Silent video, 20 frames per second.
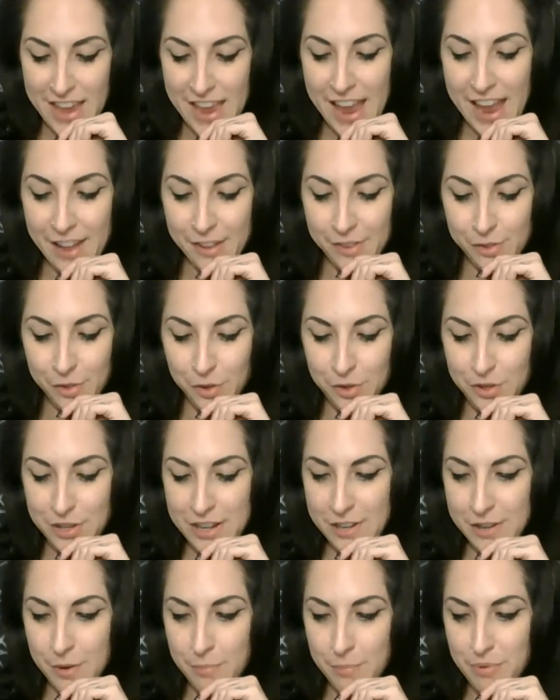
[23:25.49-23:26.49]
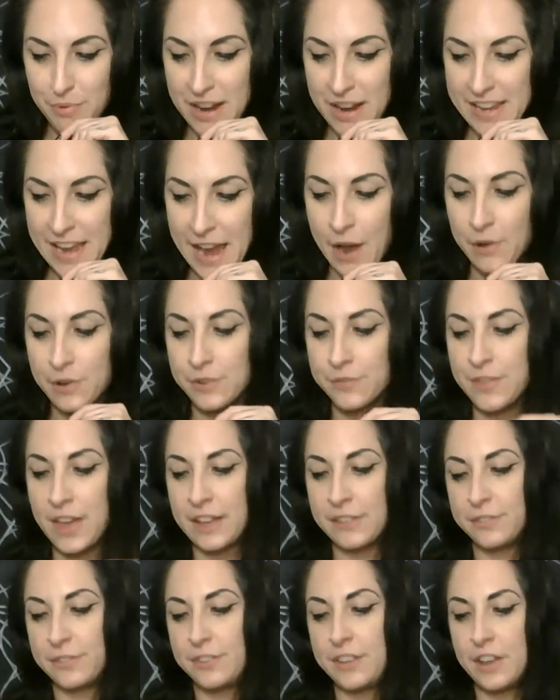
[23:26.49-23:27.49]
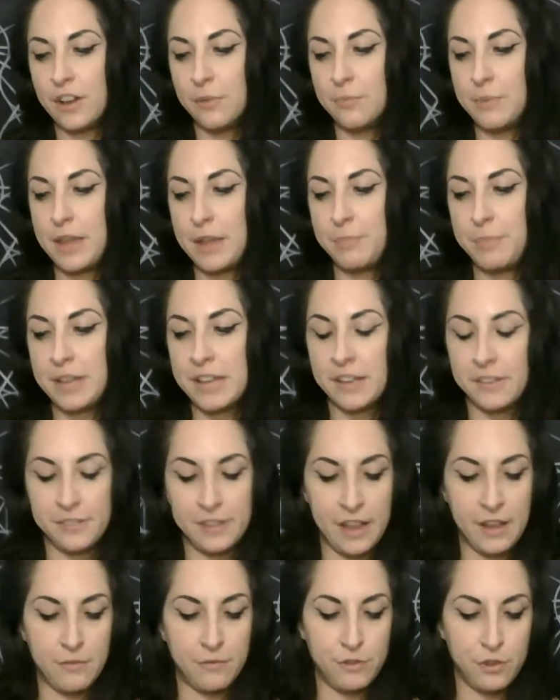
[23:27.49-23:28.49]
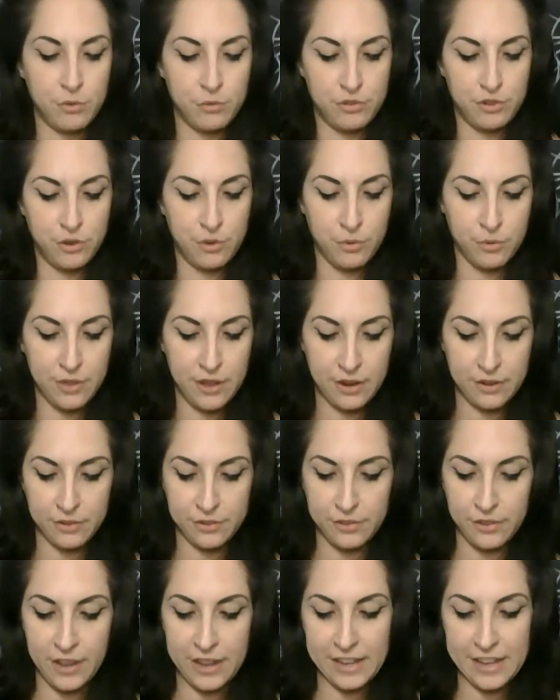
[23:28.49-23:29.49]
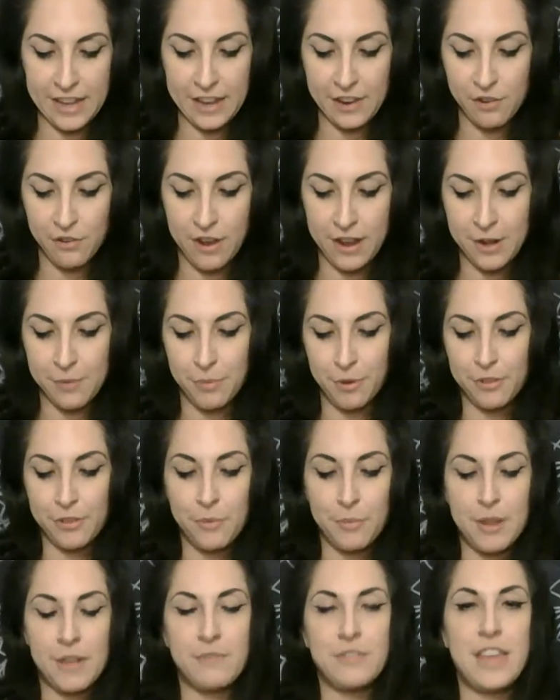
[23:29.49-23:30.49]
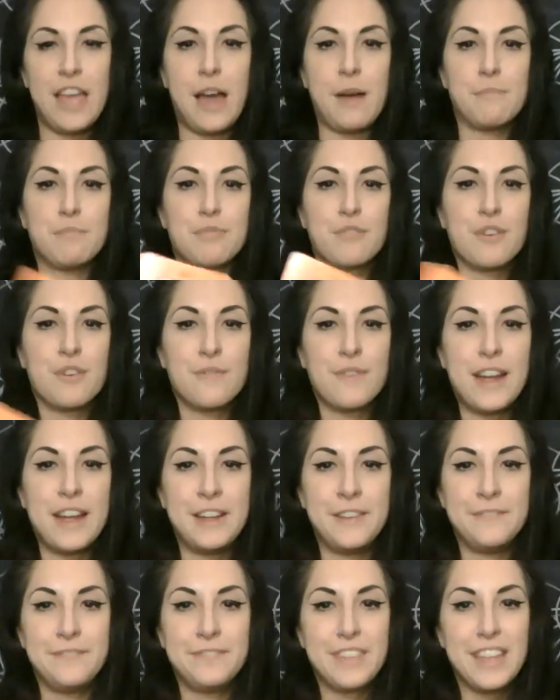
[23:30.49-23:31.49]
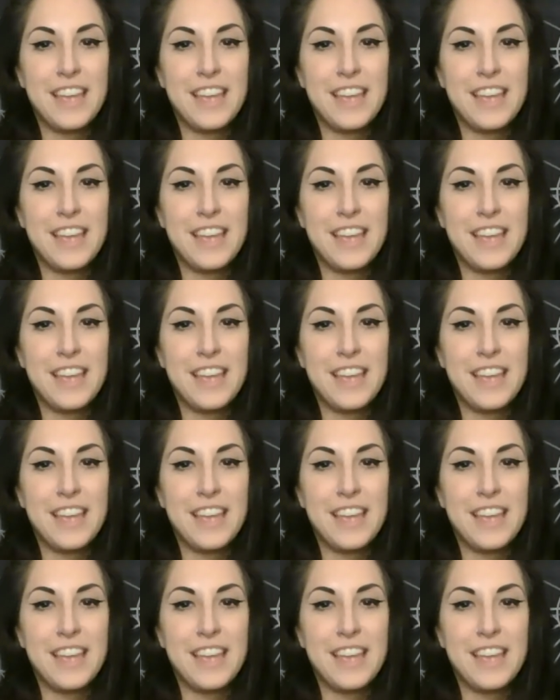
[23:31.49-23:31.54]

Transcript: And so you need to break out of that stalemate because if you do, there's like incredible. Then we have the Emperor, right?